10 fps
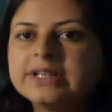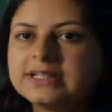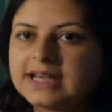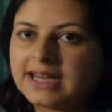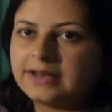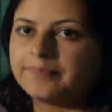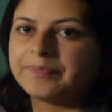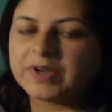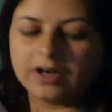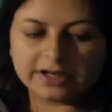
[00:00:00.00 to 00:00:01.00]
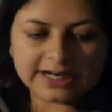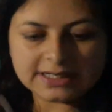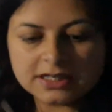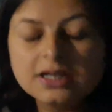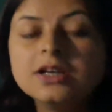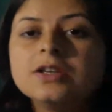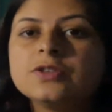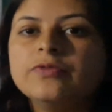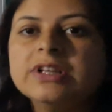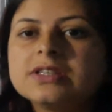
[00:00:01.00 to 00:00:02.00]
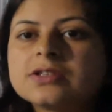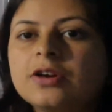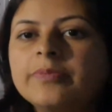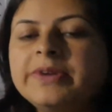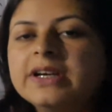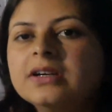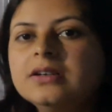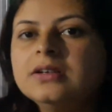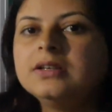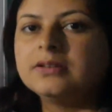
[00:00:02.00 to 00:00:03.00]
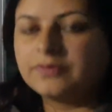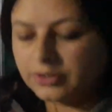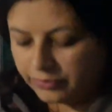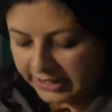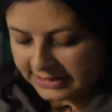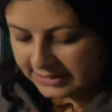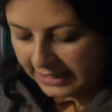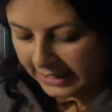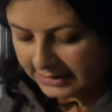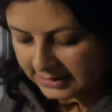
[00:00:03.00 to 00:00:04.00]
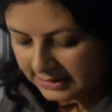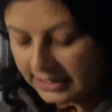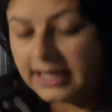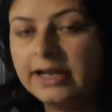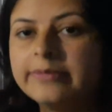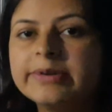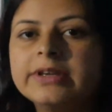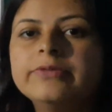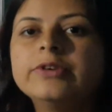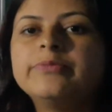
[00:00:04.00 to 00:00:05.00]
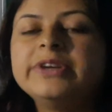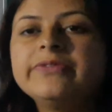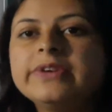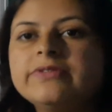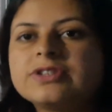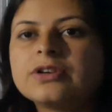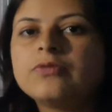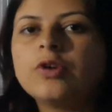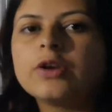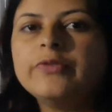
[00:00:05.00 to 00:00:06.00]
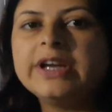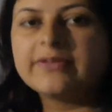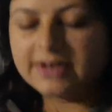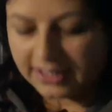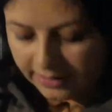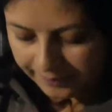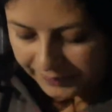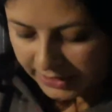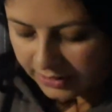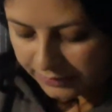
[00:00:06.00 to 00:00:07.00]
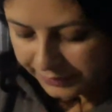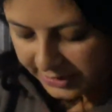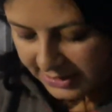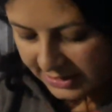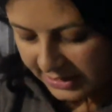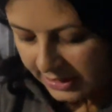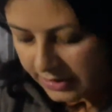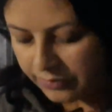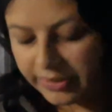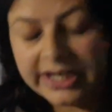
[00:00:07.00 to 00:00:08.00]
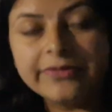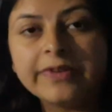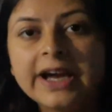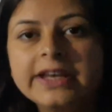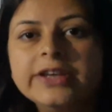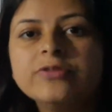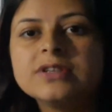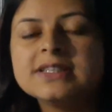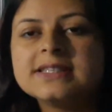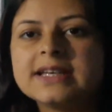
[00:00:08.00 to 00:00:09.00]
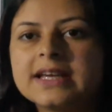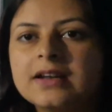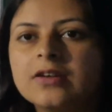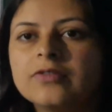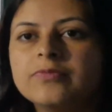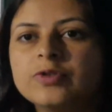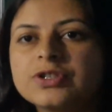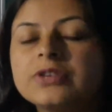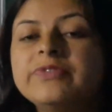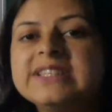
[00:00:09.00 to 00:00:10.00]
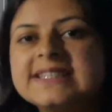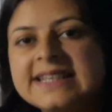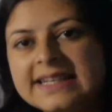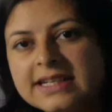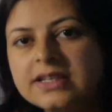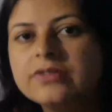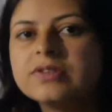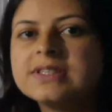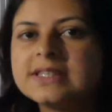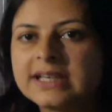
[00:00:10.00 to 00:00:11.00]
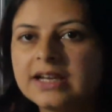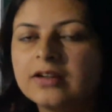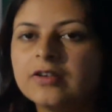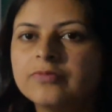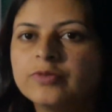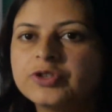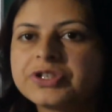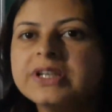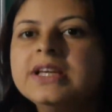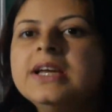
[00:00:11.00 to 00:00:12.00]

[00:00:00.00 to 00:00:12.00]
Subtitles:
dyne. Alright, so we'll stop here for today's class. Let me give you a brief revision of what we have done. Firstly, we defined Newton's second law of motion. We stated Newton's second law of motion